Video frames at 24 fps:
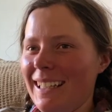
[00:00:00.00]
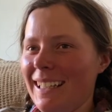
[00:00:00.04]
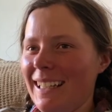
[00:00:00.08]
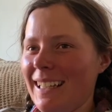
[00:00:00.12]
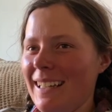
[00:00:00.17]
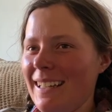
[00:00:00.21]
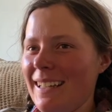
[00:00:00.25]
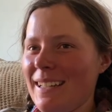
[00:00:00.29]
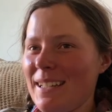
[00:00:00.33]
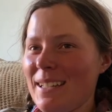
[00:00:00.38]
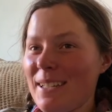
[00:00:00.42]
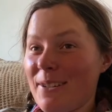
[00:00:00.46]

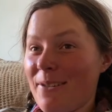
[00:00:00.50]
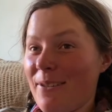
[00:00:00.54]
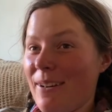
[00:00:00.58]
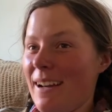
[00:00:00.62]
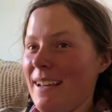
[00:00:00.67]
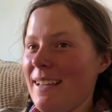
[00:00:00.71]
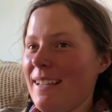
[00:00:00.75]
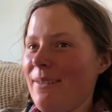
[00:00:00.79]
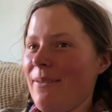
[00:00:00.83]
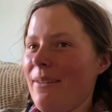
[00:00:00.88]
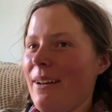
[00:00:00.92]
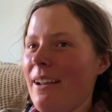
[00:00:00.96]
this is
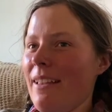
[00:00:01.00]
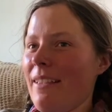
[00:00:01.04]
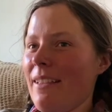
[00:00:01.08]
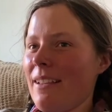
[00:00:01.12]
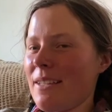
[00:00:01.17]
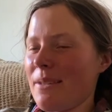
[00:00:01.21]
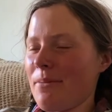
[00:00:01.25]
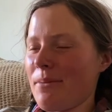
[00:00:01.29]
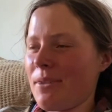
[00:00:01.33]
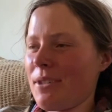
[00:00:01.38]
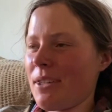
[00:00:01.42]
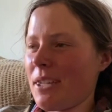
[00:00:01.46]
crazy wind. And
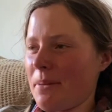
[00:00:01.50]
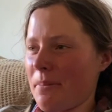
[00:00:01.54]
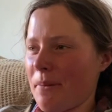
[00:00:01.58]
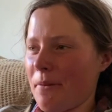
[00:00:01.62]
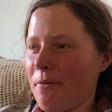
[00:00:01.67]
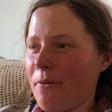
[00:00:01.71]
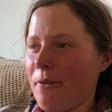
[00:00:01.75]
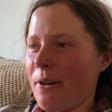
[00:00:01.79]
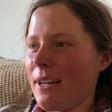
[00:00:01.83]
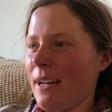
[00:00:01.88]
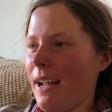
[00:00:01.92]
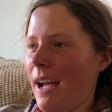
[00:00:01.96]
this was just
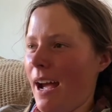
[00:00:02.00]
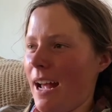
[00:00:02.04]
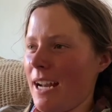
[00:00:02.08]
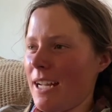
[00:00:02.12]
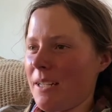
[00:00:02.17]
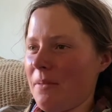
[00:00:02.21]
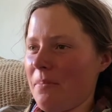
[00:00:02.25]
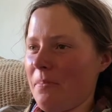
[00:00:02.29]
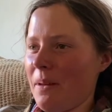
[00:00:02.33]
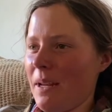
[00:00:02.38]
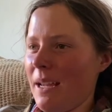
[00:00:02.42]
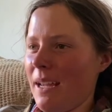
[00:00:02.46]
before
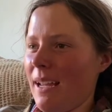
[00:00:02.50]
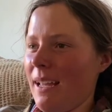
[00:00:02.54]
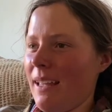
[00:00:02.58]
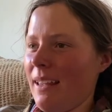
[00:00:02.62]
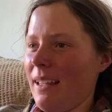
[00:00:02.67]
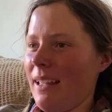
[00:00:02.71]
Tehachapi.